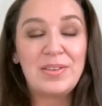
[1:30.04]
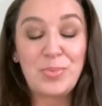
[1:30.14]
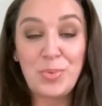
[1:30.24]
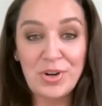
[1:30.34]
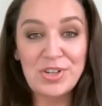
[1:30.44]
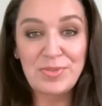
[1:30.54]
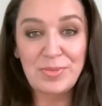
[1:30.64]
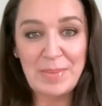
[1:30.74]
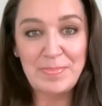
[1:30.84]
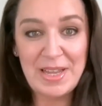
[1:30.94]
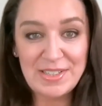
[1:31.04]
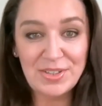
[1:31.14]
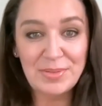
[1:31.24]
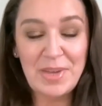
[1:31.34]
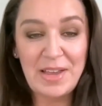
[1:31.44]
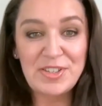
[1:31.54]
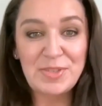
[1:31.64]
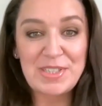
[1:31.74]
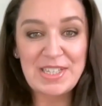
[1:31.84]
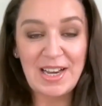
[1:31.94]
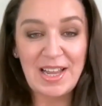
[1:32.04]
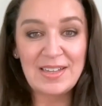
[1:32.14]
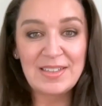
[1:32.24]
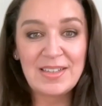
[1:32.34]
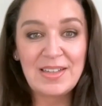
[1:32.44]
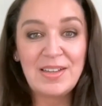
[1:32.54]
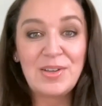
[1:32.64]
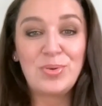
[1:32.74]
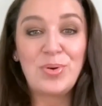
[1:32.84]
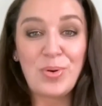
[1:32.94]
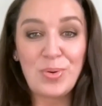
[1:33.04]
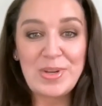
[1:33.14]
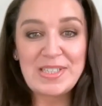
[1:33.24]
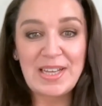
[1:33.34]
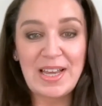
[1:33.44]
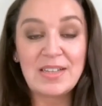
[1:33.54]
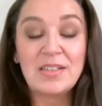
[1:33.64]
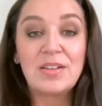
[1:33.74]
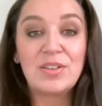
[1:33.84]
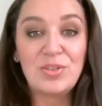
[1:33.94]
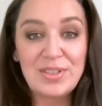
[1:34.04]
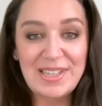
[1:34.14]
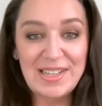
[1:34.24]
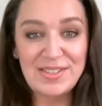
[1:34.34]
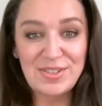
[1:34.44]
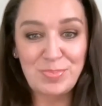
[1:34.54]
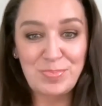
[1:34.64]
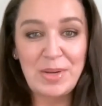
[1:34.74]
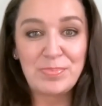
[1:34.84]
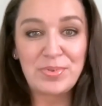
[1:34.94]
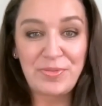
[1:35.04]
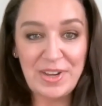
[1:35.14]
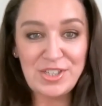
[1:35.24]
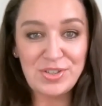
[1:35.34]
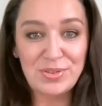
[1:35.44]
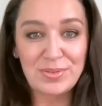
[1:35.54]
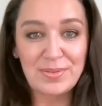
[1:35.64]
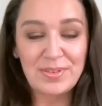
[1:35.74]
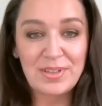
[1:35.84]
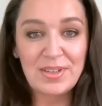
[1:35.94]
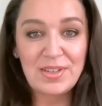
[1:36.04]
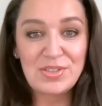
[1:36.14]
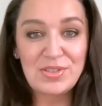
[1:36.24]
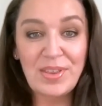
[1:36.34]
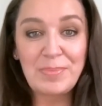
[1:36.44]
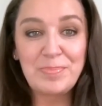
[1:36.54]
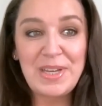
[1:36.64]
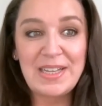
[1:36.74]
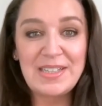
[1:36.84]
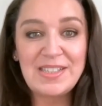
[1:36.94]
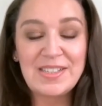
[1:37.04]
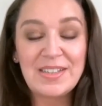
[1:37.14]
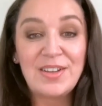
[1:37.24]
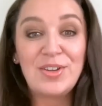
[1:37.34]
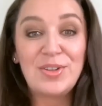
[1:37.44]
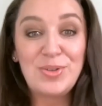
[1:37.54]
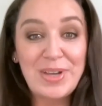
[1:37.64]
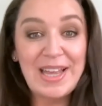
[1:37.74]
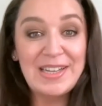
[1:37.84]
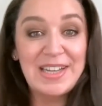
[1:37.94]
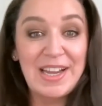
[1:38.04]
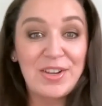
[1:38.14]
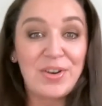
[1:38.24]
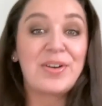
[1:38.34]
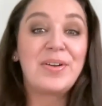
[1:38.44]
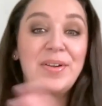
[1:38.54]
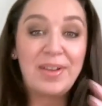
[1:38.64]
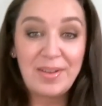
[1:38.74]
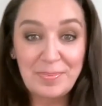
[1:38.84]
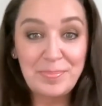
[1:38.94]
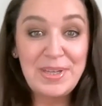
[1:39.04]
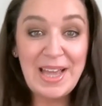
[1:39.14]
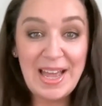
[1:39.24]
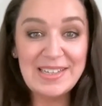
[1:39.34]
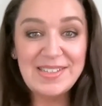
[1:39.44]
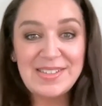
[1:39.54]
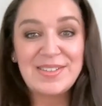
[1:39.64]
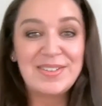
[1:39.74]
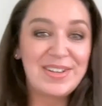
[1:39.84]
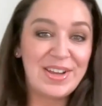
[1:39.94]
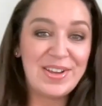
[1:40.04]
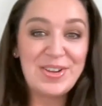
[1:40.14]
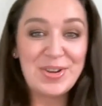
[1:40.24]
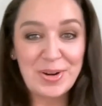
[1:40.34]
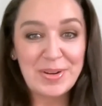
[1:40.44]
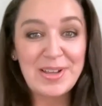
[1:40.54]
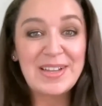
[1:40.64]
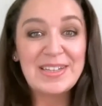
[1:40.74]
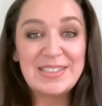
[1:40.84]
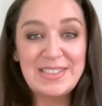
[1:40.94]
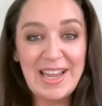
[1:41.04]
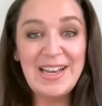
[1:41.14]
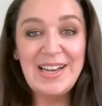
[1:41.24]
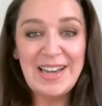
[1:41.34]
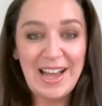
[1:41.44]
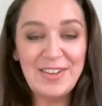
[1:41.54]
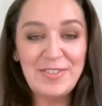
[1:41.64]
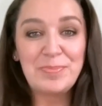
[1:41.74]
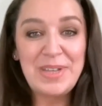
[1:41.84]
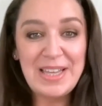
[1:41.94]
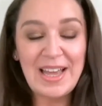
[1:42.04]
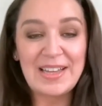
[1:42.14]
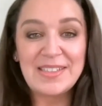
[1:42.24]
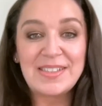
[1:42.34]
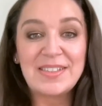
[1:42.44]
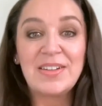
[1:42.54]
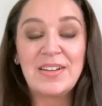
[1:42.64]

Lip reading: the words from my mentor, Mavis Patilla, who always said, you need to be professional. So that means you can take your BS, your daily life BS,